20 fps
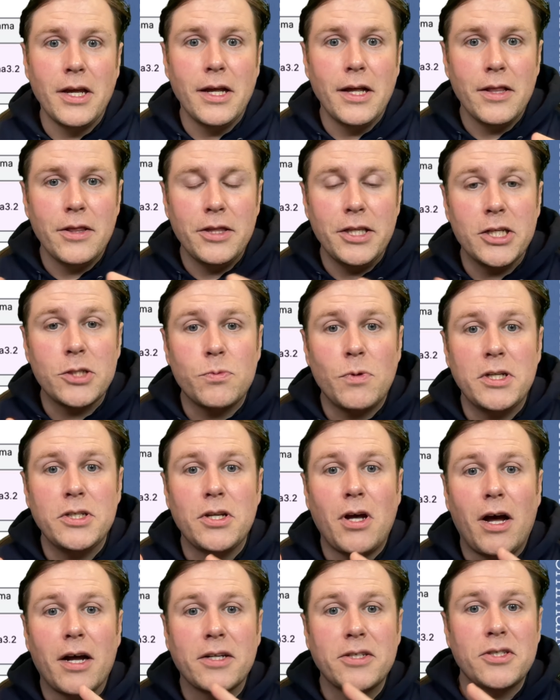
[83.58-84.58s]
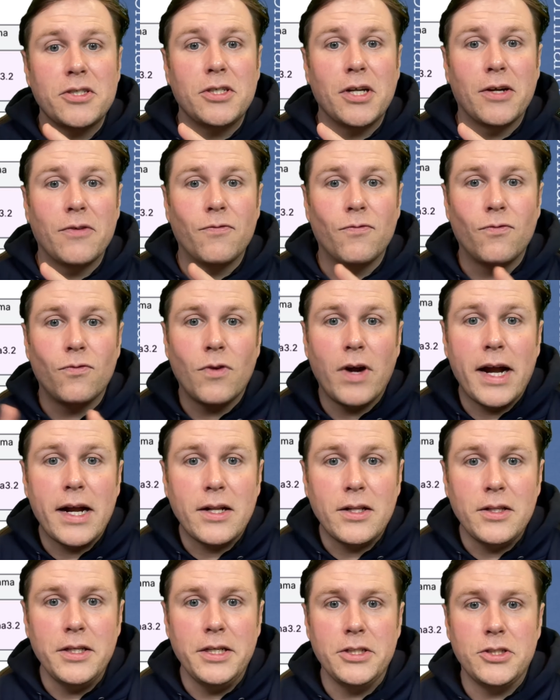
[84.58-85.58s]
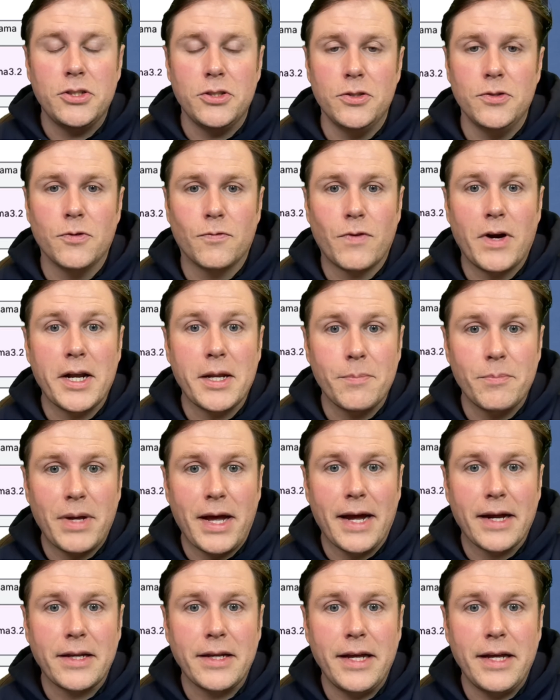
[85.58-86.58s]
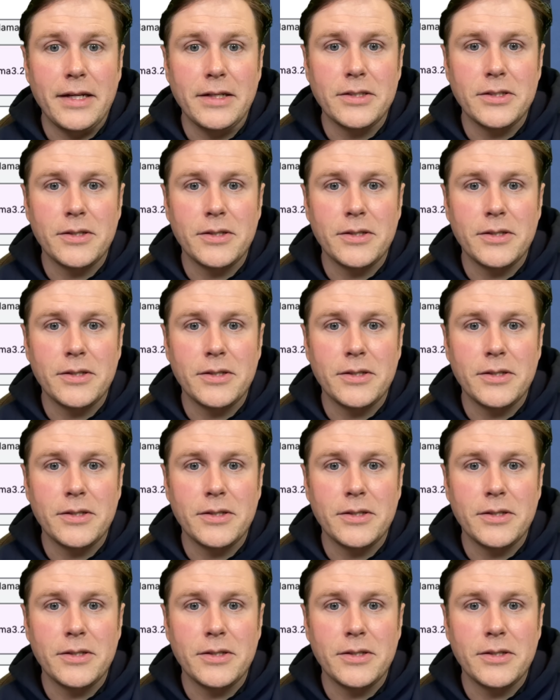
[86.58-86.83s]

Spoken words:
This one talks directly to the running backend.